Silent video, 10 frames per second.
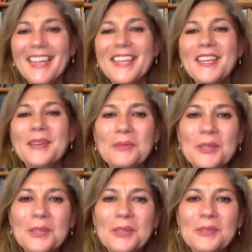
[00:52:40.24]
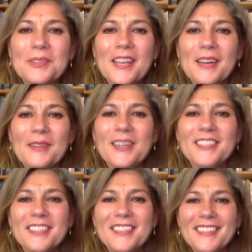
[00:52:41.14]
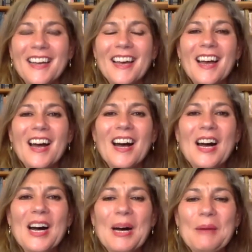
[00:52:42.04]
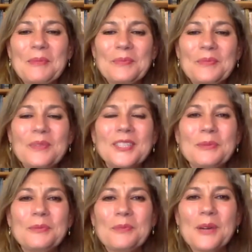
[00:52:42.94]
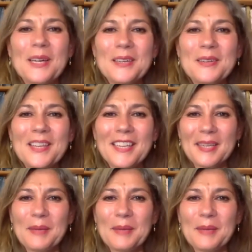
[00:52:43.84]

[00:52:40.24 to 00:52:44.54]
you, Volker, for that question, um, which you probably know this